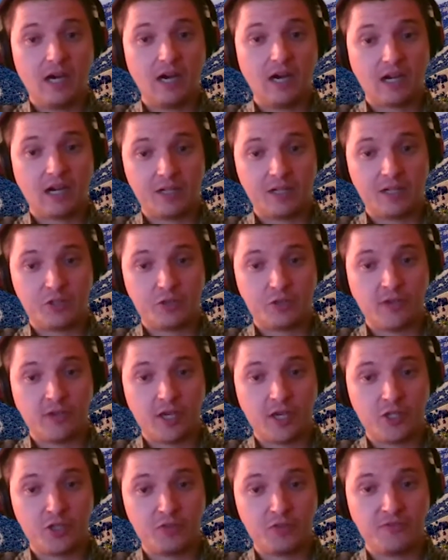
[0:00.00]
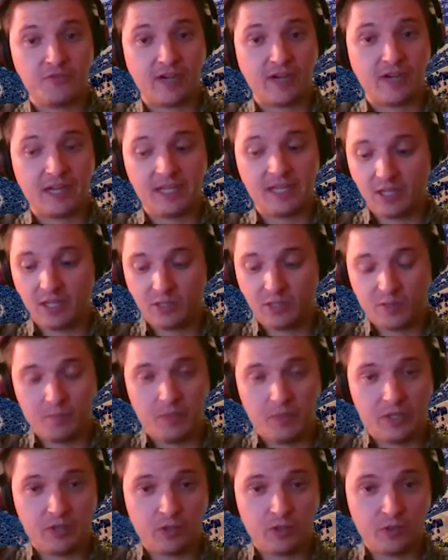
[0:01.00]
conservation funding to
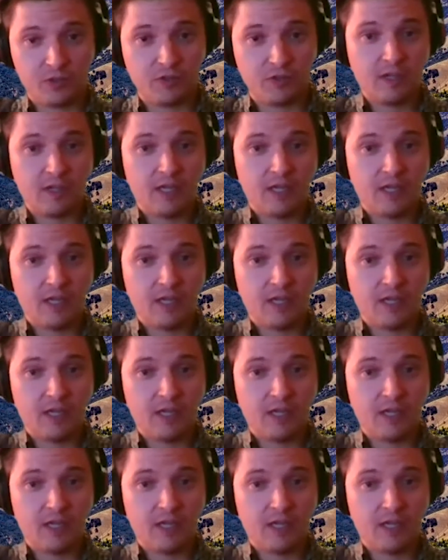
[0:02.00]
build